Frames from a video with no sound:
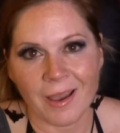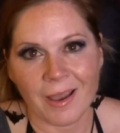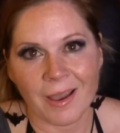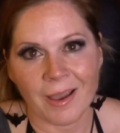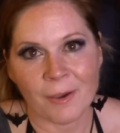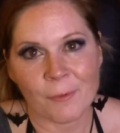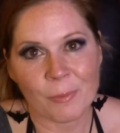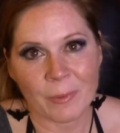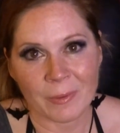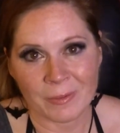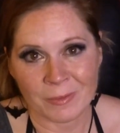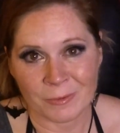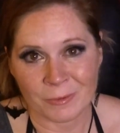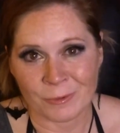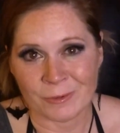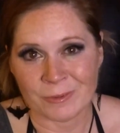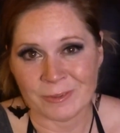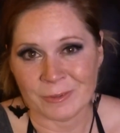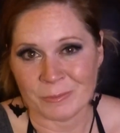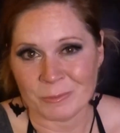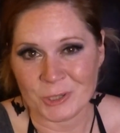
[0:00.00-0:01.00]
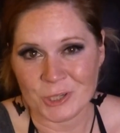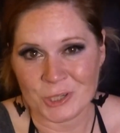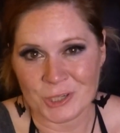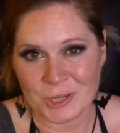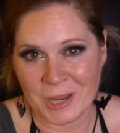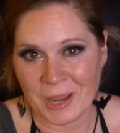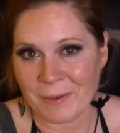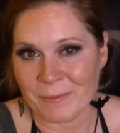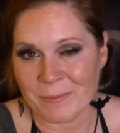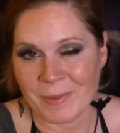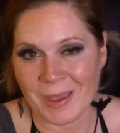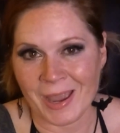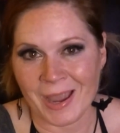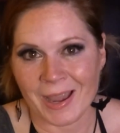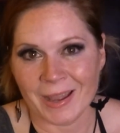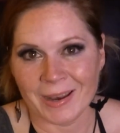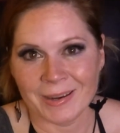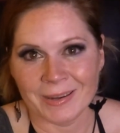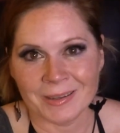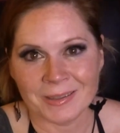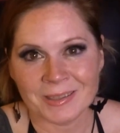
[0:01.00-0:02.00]
I've been through some shit,
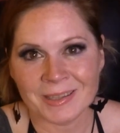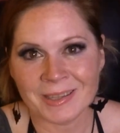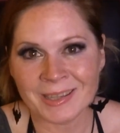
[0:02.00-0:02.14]
man.